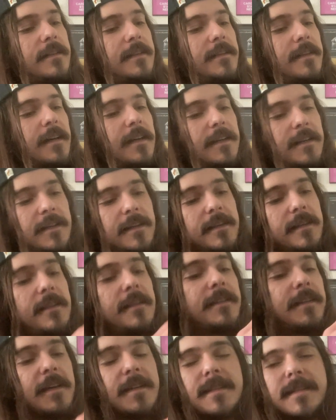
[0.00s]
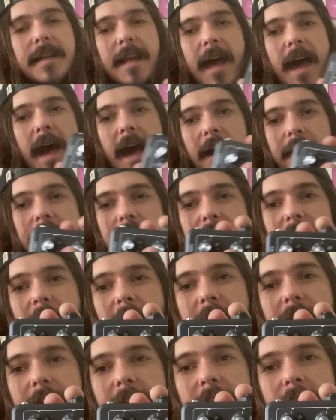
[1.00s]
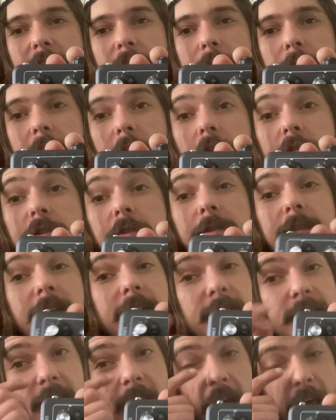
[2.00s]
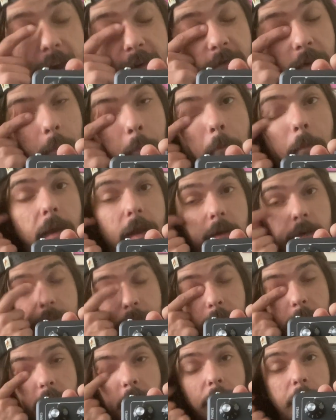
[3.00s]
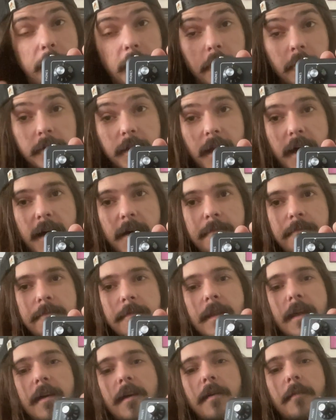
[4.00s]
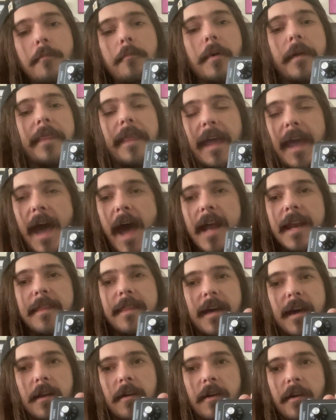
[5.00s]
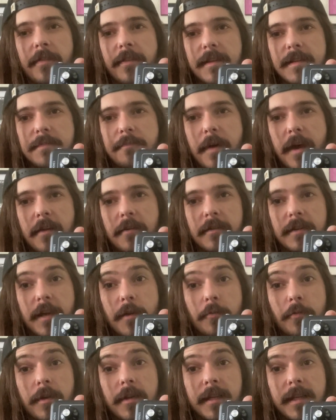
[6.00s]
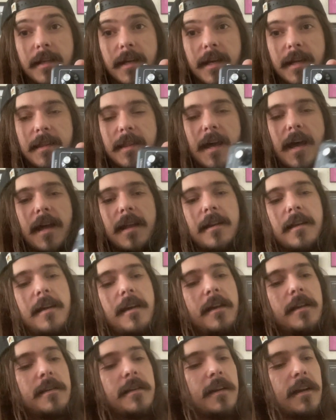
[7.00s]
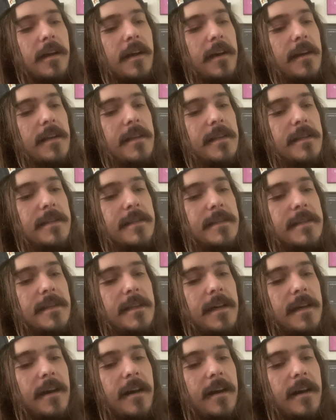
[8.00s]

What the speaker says: doesn't have a gain knob. It also doesn't have a middle knob, but they added that on this pedal, and I really like that because